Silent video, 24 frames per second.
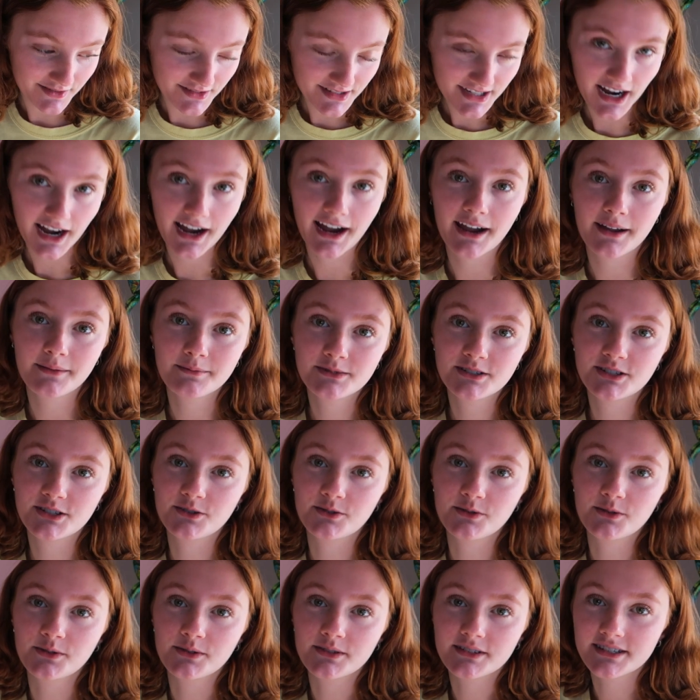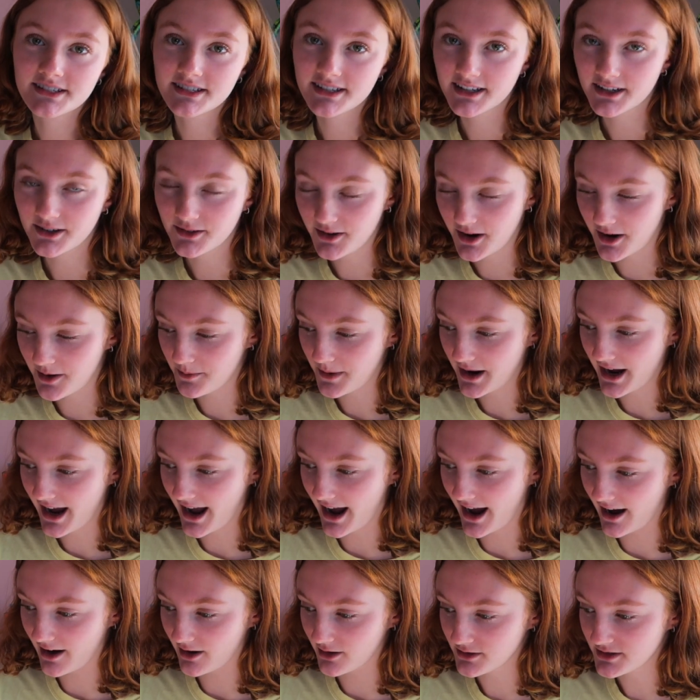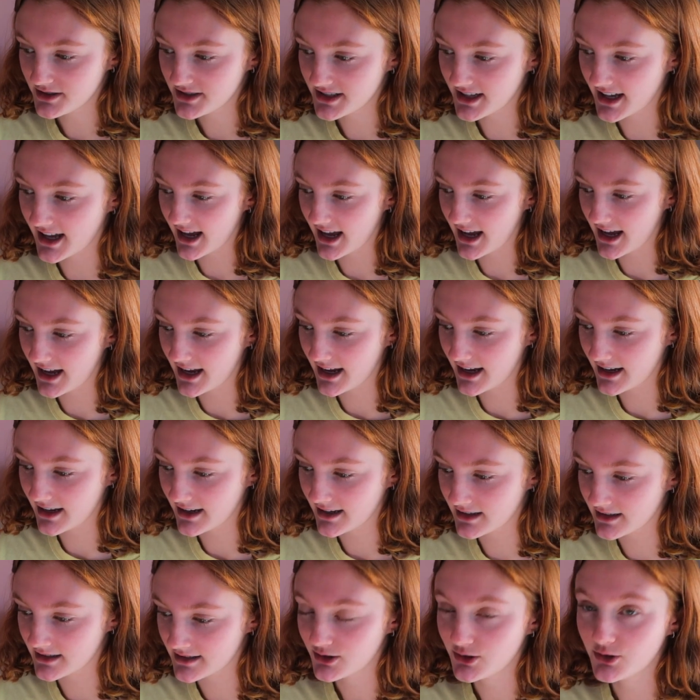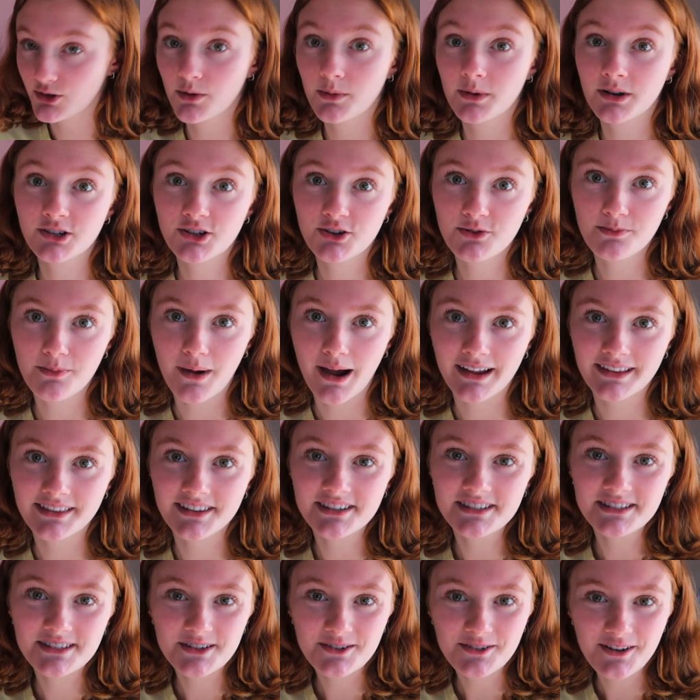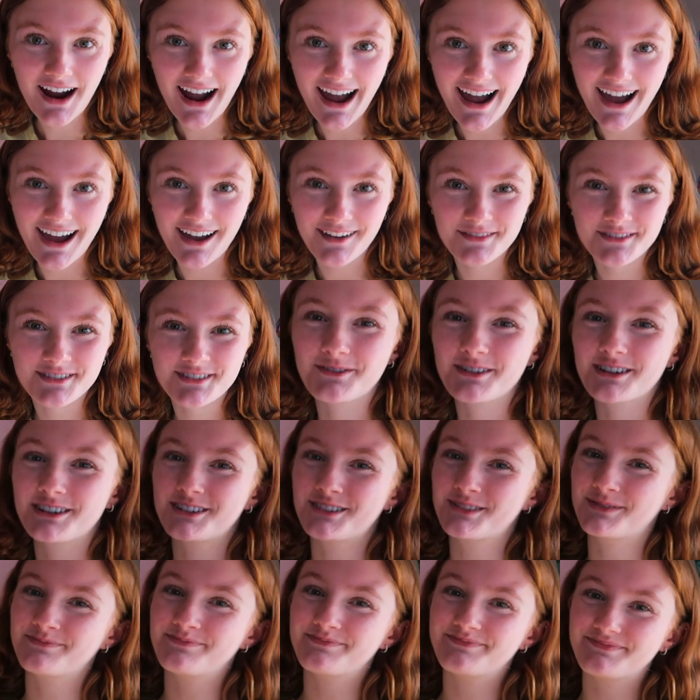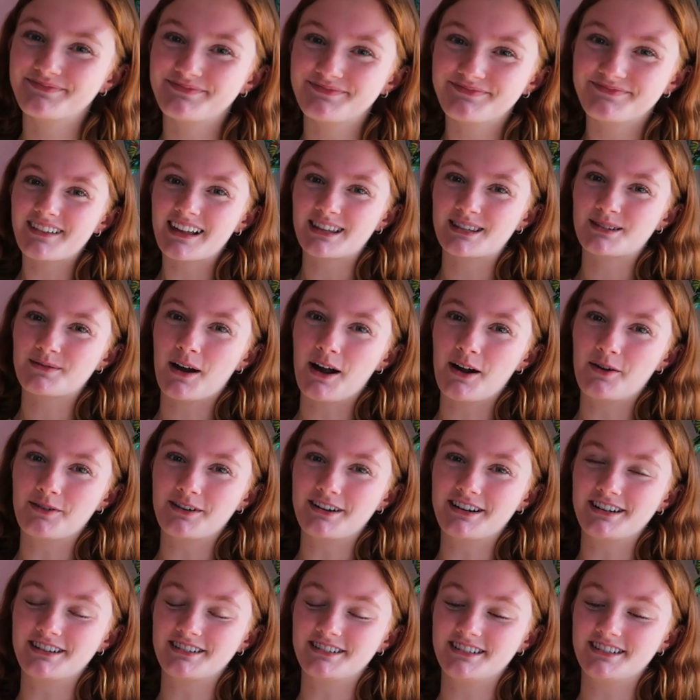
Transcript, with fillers: of time to sit around my house and do a bunch of mindless crafts, which that's why we're here